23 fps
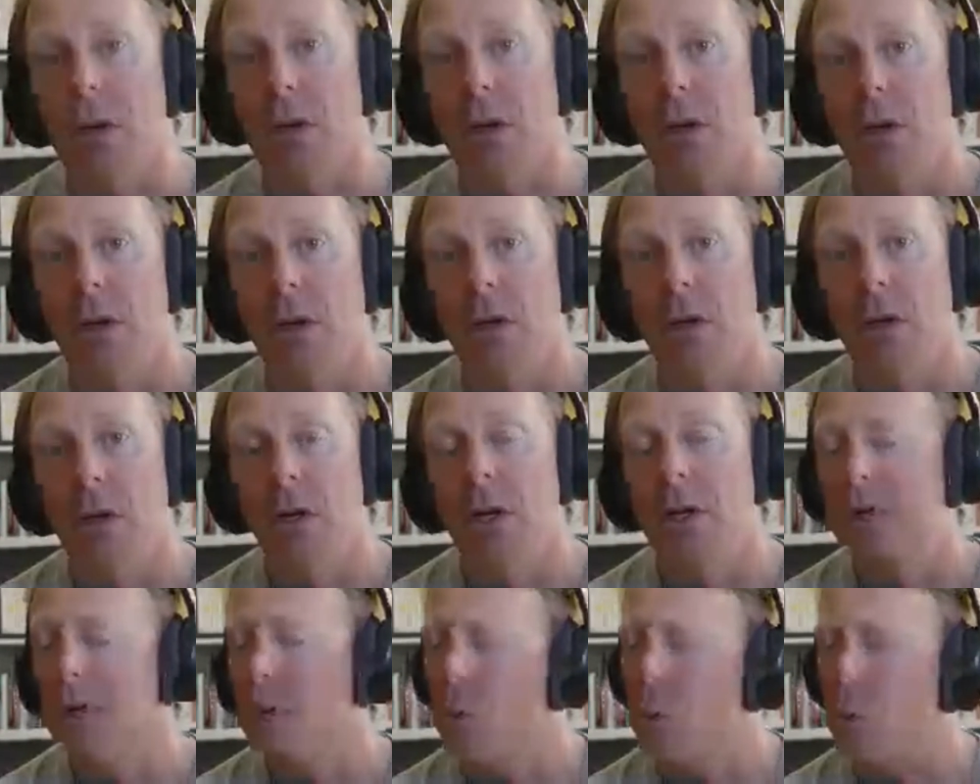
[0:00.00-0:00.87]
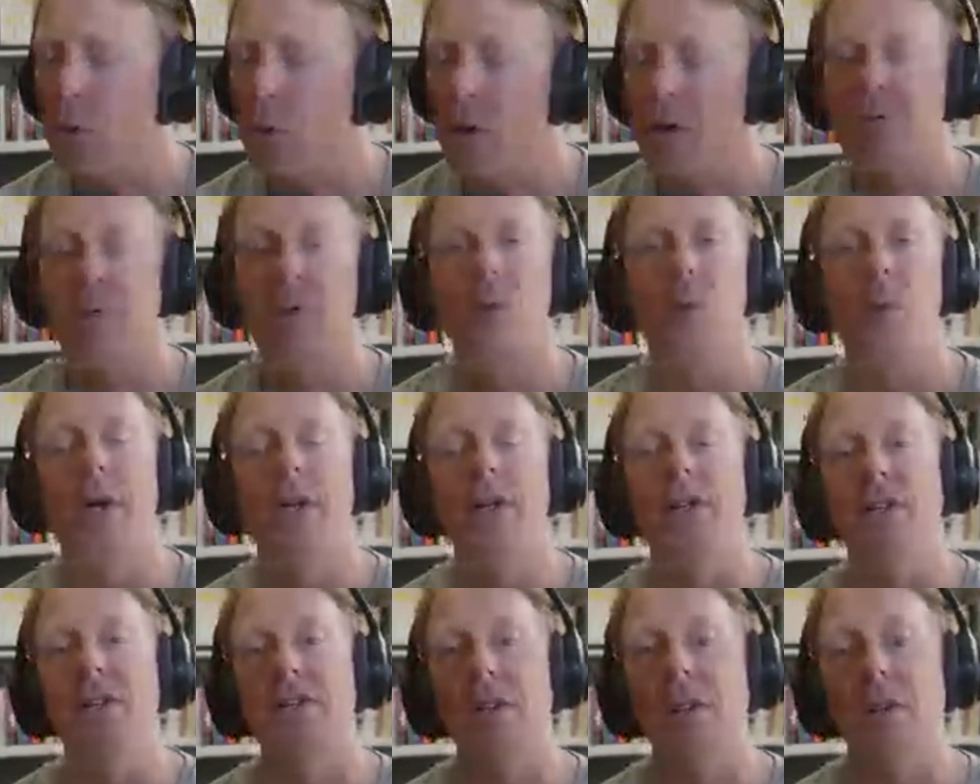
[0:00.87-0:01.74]
It's a wonderful way to
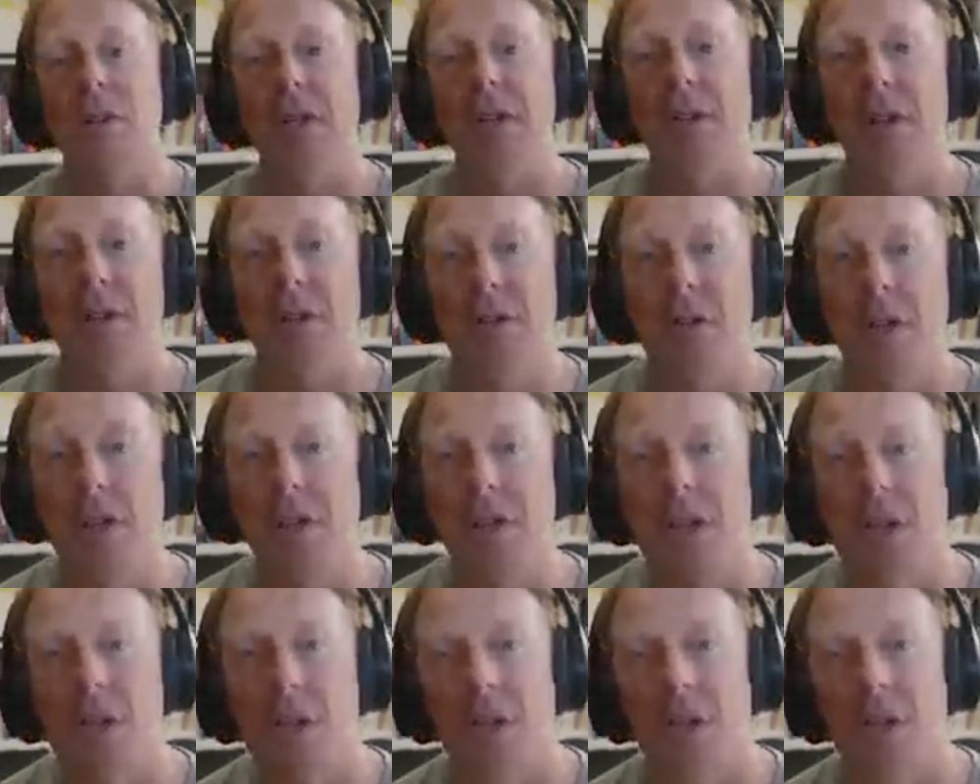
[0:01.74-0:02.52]
stimulate digestion